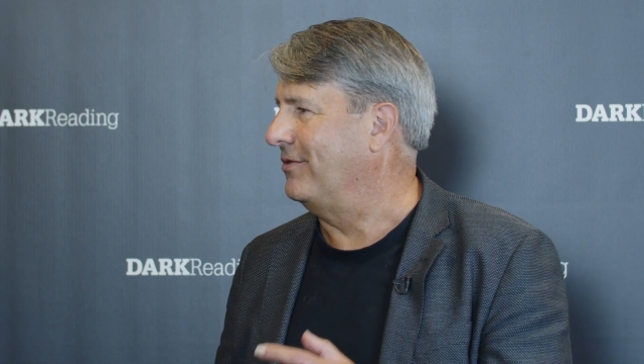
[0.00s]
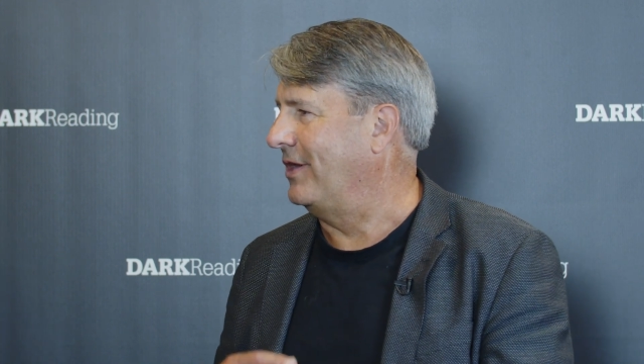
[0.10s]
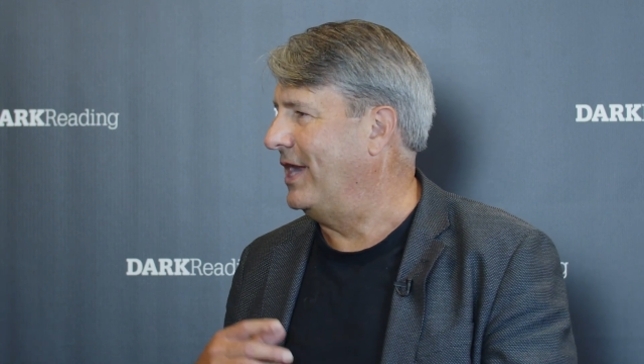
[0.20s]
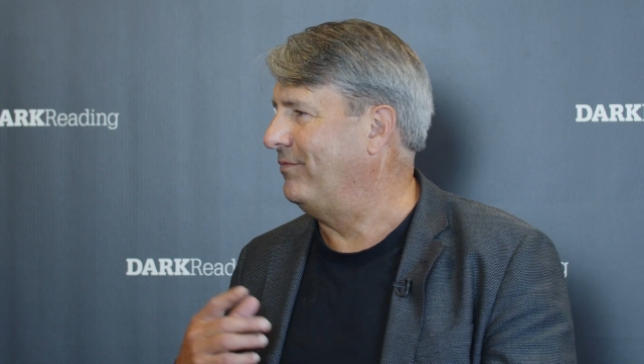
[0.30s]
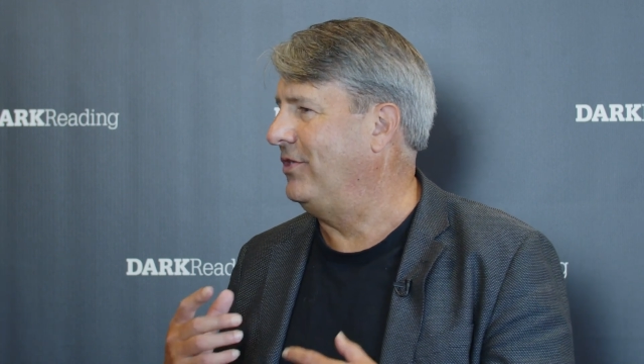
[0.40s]
You're
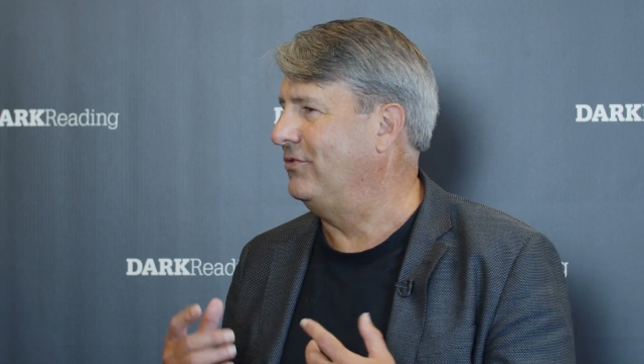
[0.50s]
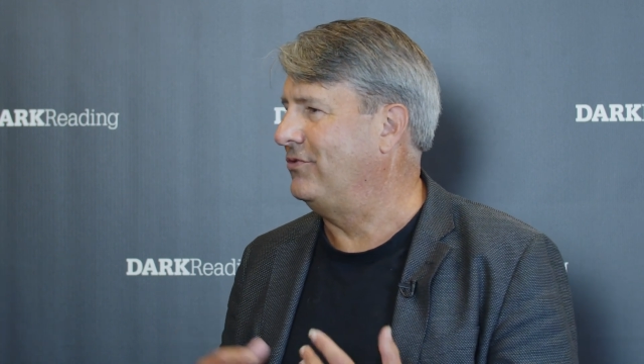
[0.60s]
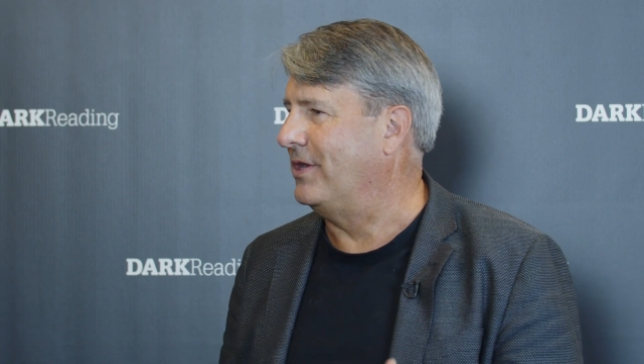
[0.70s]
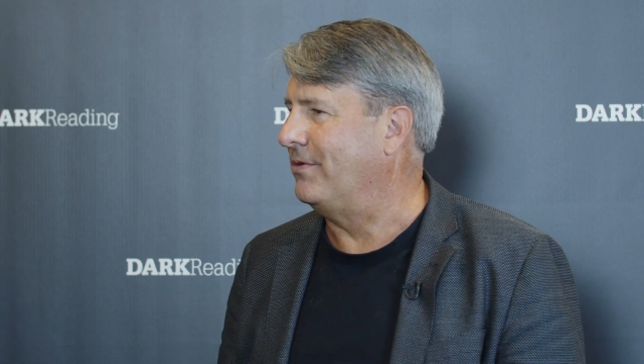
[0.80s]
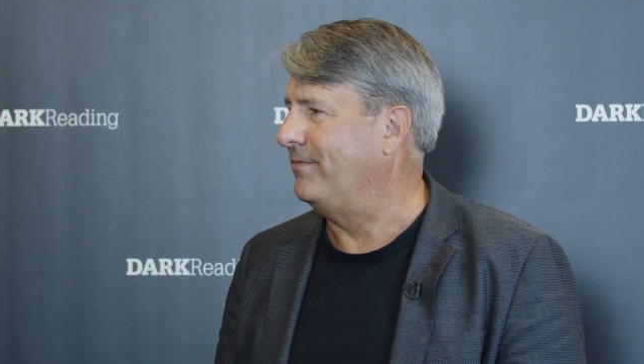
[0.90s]
going to have to use
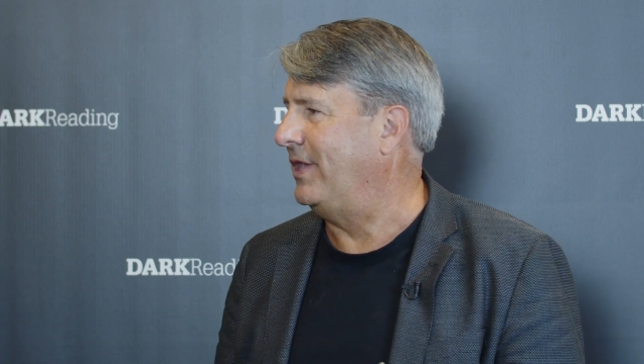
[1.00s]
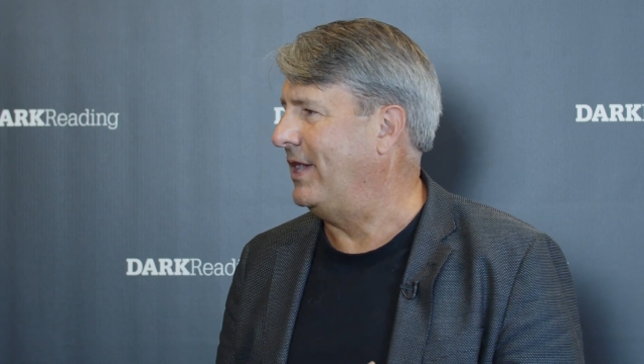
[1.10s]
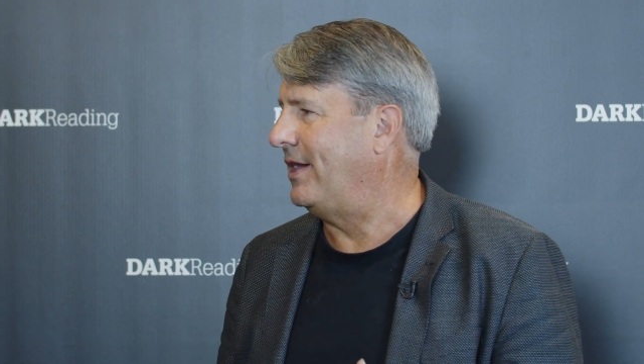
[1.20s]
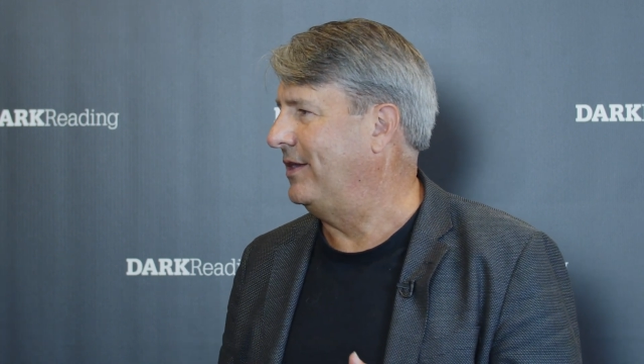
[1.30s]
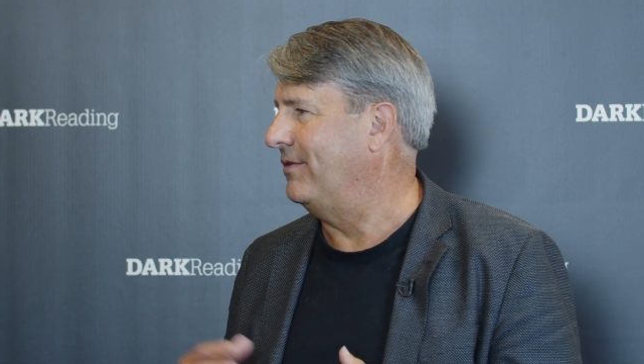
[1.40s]
generative
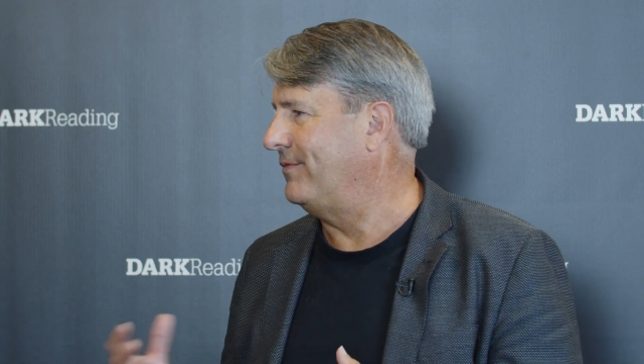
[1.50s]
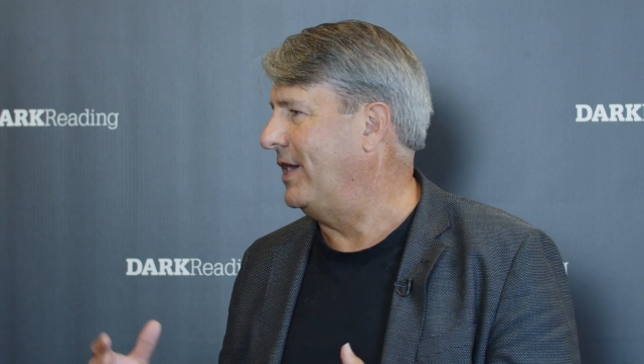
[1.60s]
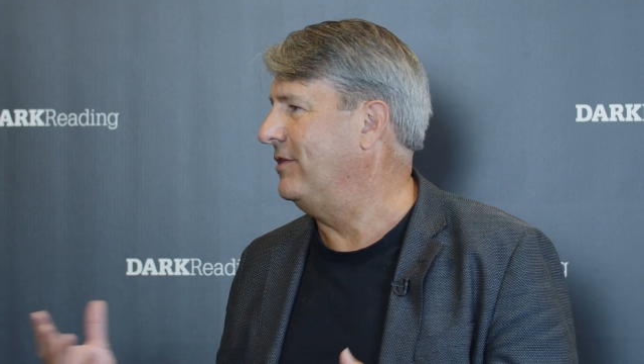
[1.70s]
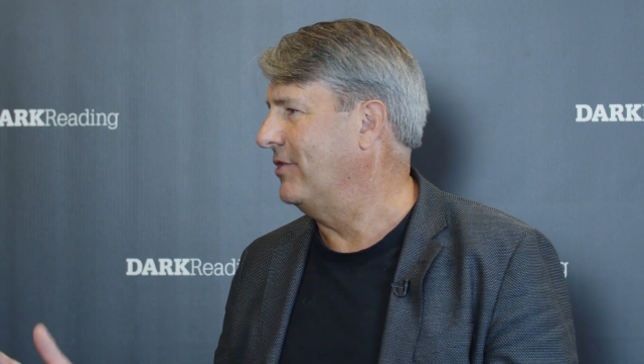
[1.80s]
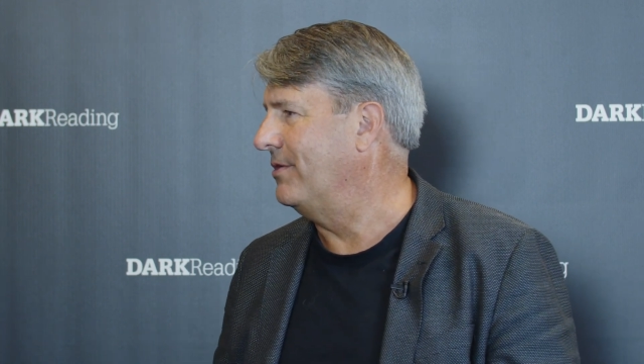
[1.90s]
AI to
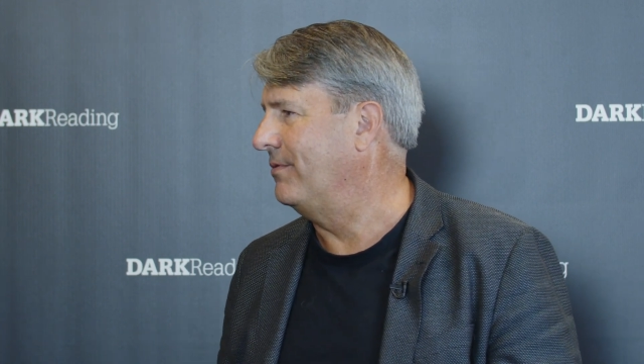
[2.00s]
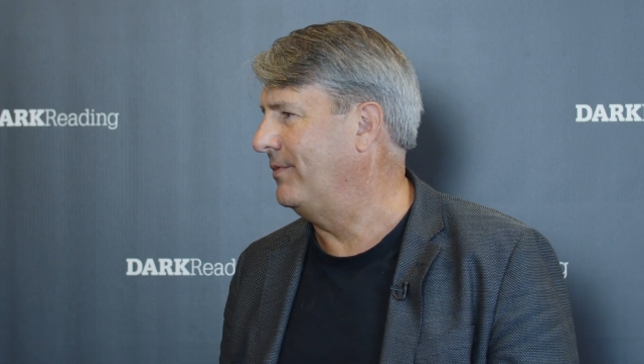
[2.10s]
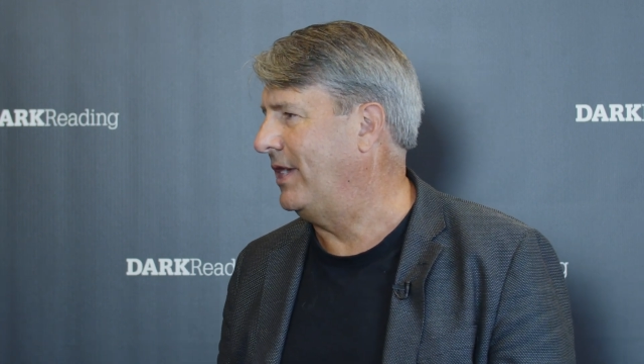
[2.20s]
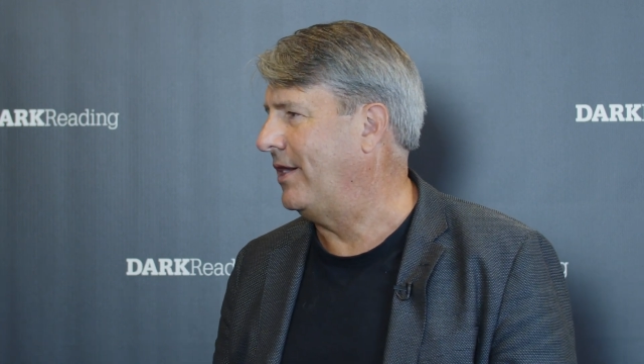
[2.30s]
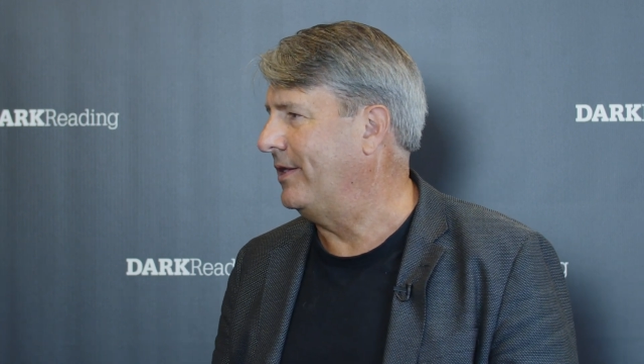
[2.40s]
fight generative
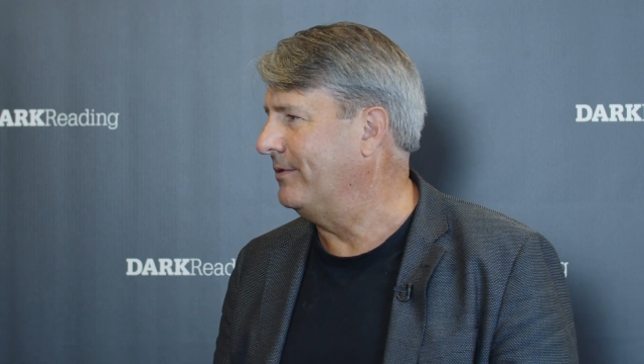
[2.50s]
AI.